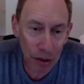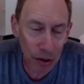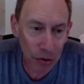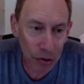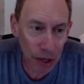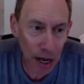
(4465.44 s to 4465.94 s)

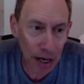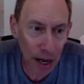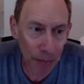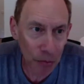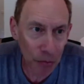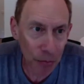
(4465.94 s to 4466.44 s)
so that
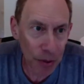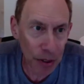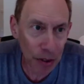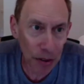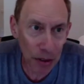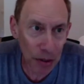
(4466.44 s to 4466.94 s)
happened
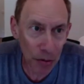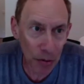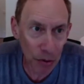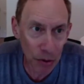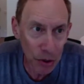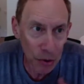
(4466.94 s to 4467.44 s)
repeatedly. There
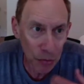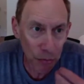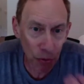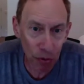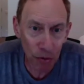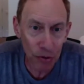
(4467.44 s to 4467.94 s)
were these
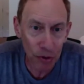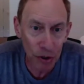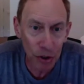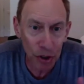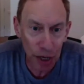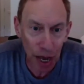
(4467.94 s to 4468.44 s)
reporters at
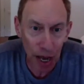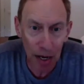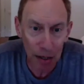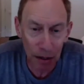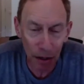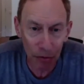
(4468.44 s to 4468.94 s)
Stat
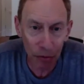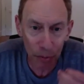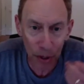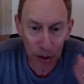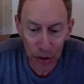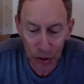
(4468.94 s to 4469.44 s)
and other
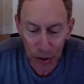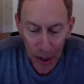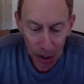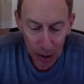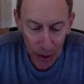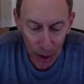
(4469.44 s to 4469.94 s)
places
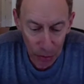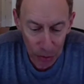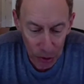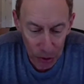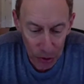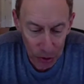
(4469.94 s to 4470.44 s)
that would
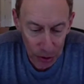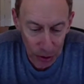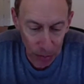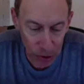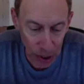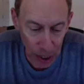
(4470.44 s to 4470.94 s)
just
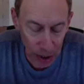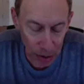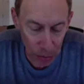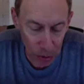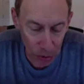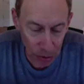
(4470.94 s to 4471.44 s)
keep saying
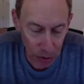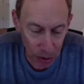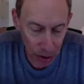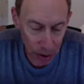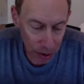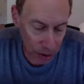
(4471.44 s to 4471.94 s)
Moderna,
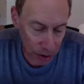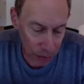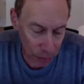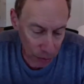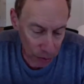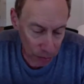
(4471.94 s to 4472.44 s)

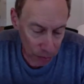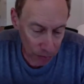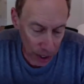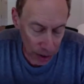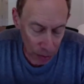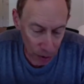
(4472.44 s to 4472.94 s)
even when the
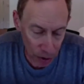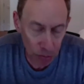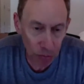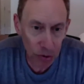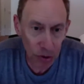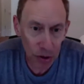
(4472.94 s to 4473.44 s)
valuation
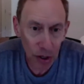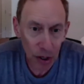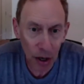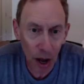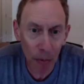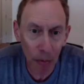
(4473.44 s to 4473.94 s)
was
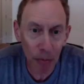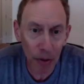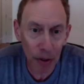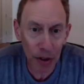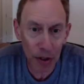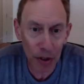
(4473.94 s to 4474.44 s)
couple $1
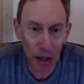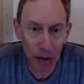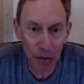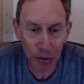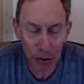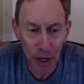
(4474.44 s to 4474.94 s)
billion.
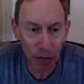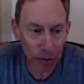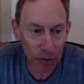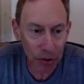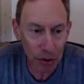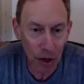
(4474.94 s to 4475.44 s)
Now
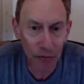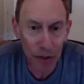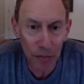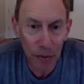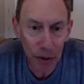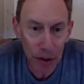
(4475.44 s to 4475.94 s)
it's
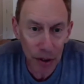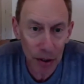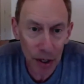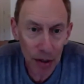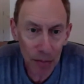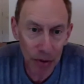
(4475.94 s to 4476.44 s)
70 billion,
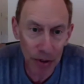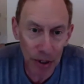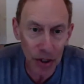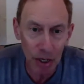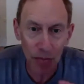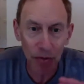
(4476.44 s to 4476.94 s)
but
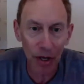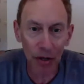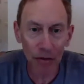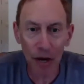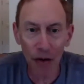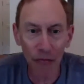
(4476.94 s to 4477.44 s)
they'd say they're
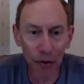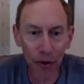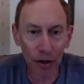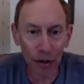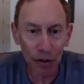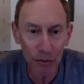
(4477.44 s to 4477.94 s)
never
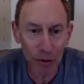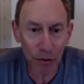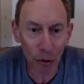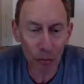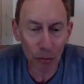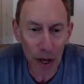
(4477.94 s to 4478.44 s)
going to
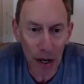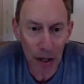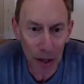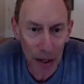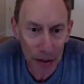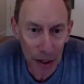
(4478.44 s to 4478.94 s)
go beyond
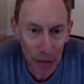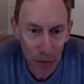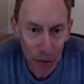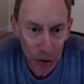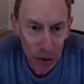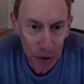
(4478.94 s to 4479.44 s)
that. They were
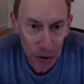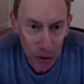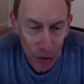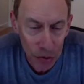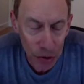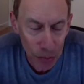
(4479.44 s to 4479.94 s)
just
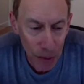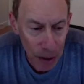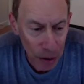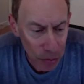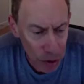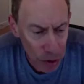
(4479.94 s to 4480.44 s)
huge amount
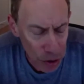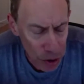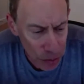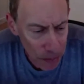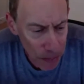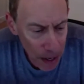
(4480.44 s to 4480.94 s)
of criticism.